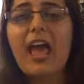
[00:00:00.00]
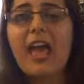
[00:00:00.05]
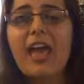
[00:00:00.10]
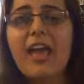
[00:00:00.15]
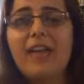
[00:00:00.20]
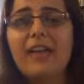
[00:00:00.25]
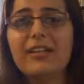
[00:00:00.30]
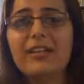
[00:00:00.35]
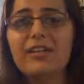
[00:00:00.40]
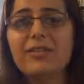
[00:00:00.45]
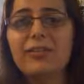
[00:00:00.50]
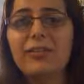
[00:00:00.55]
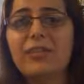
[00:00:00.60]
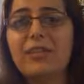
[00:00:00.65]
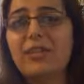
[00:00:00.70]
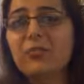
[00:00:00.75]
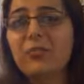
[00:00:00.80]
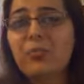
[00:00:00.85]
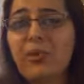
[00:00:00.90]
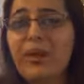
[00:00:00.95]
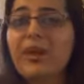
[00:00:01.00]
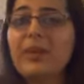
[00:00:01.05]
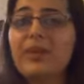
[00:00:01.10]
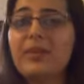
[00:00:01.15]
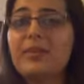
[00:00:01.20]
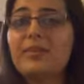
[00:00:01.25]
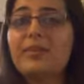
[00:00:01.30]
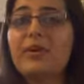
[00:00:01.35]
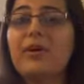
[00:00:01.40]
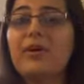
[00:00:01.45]
And when you wear
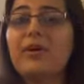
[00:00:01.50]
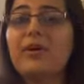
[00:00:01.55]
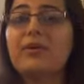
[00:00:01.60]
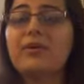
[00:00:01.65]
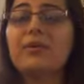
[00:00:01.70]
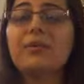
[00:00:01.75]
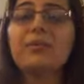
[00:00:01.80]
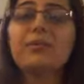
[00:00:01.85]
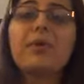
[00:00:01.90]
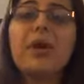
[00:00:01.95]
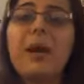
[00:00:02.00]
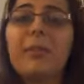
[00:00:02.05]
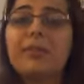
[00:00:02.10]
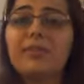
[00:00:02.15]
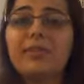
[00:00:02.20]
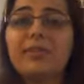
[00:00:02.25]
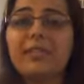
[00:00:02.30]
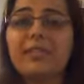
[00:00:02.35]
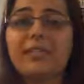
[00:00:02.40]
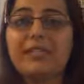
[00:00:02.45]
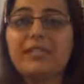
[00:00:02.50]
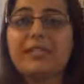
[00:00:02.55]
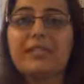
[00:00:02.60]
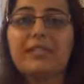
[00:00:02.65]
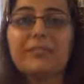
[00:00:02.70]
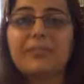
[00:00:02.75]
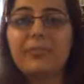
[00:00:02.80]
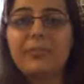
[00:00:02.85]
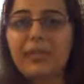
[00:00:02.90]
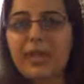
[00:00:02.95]
a kimono, you're properly
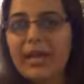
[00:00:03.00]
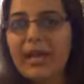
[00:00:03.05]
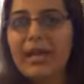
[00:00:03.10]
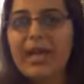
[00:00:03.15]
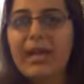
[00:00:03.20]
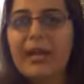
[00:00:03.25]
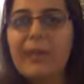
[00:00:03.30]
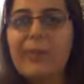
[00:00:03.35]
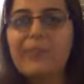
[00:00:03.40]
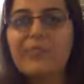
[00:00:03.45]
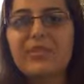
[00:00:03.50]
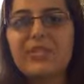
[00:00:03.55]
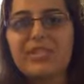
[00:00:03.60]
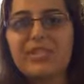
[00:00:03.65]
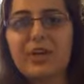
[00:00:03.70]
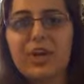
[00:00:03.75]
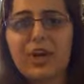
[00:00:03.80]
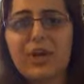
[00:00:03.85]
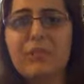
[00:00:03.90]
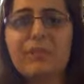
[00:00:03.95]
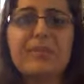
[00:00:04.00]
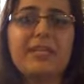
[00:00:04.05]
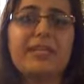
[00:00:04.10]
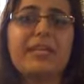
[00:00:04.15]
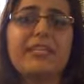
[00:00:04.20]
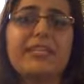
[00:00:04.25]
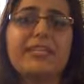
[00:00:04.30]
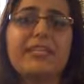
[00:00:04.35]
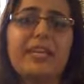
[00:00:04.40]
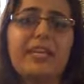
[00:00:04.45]
displaying this art
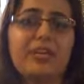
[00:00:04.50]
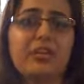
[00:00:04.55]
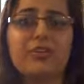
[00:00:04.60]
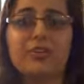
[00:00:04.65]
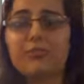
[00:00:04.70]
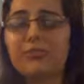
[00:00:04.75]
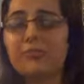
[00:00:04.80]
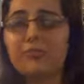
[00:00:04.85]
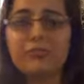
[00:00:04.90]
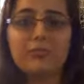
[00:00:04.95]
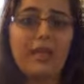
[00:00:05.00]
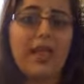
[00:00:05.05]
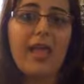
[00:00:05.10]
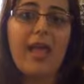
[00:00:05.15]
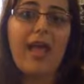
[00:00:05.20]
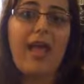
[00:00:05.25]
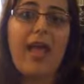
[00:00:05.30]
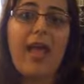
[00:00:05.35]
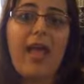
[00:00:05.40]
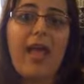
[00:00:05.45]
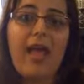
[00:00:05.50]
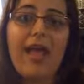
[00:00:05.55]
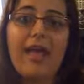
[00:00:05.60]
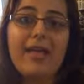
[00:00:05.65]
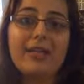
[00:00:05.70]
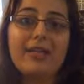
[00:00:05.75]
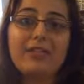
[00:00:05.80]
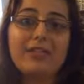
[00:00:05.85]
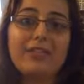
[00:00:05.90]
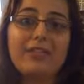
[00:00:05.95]
piece, and
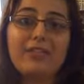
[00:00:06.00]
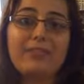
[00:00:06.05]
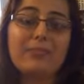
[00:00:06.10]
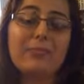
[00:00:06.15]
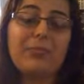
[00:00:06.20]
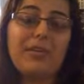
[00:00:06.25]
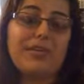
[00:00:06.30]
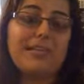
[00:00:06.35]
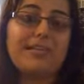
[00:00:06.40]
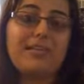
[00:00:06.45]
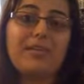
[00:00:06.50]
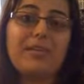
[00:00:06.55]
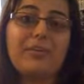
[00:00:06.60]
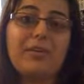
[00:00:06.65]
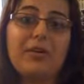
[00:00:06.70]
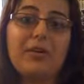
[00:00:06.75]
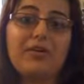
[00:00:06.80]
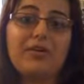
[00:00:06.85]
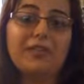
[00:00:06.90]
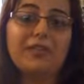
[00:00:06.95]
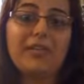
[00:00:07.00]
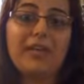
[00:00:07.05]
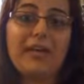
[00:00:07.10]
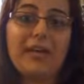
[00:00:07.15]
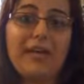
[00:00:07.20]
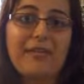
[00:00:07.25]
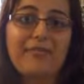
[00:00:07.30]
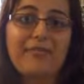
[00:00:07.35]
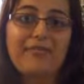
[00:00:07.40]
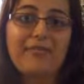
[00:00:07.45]
it just brings the kimono to
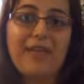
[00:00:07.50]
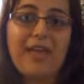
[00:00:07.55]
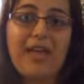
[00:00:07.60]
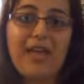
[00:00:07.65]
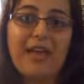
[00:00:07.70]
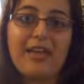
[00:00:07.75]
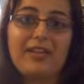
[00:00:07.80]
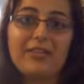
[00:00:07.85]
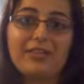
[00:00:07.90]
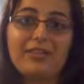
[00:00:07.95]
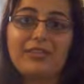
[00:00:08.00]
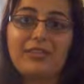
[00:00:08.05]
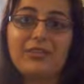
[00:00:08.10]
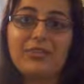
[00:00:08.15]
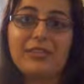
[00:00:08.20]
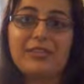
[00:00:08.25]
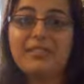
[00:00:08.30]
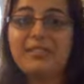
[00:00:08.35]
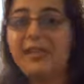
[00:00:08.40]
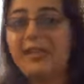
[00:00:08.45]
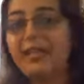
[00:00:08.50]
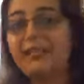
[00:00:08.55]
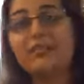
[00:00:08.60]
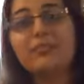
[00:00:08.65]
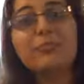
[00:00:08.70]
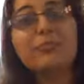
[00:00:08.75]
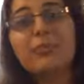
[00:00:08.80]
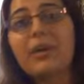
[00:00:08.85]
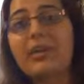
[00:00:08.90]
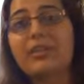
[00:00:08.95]
life, and you get to
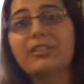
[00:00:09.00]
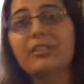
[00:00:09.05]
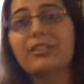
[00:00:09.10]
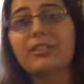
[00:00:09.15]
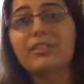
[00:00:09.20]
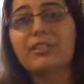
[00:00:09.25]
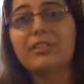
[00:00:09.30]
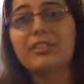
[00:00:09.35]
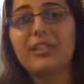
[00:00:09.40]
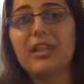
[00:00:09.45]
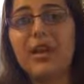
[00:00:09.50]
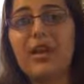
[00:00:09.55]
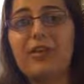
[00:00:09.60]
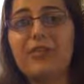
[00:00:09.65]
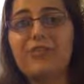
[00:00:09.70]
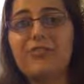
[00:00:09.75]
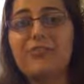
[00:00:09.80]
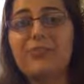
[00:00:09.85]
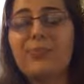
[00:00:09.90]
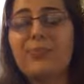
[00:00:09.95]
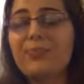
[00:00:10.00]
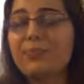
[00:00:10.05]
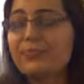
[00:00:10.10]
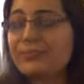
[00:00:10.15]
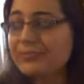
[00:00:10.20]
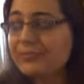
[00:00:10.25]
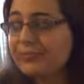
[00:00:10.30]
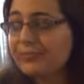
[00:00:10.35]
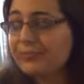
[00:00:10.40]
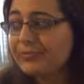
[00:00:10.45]
express yourself
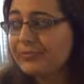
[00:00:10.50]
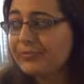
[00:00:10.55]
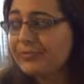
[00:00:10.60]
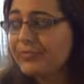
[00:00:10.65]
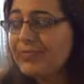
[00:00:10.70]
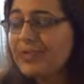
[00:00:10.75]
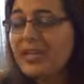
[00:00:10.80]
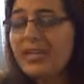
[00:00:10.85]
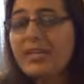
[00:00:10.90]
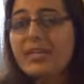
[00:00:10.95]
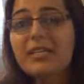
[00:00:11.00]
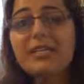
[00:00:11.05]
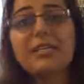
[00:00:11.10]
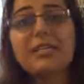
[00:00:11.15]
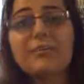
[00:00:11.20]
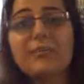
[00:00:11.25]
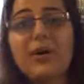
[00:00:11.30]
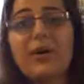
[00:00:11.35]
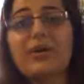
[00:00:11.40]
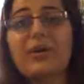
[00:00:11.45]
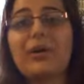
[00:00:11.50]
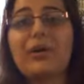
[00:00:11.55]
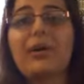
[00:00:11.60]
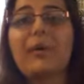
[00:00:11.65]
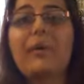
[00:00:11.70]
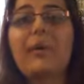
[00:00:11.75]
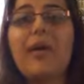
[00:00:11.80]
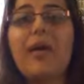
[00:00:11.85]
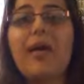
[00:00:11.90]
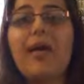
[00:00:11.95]
in
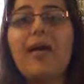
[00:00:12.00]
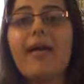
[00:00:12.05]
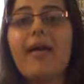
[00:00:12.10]
kimono